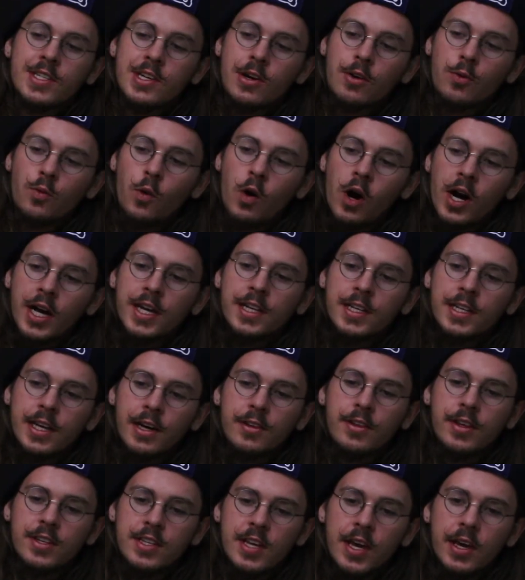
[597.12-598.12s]
started walking
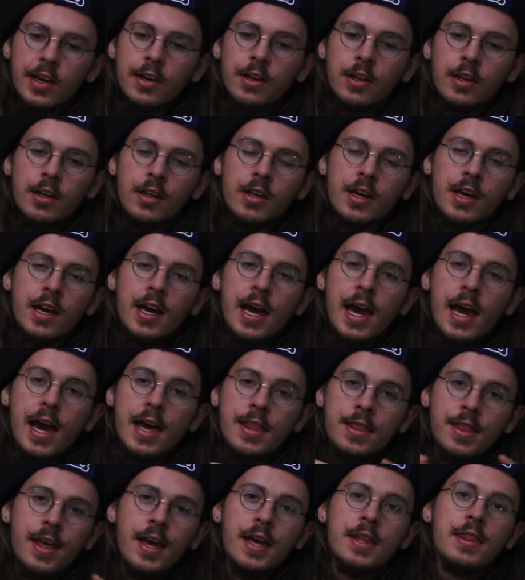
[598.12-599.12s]
down this hill,
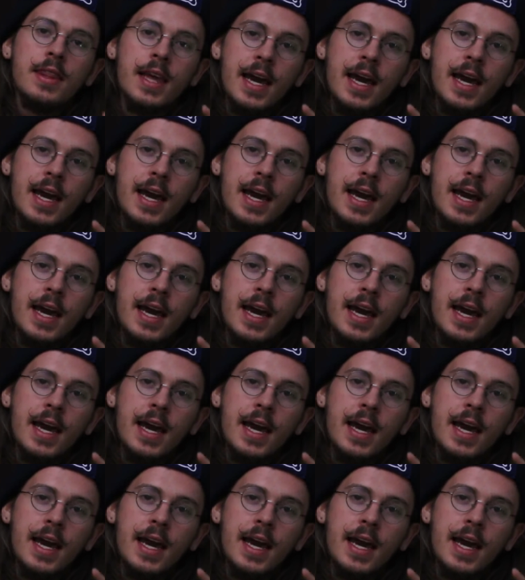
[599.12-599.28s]
and then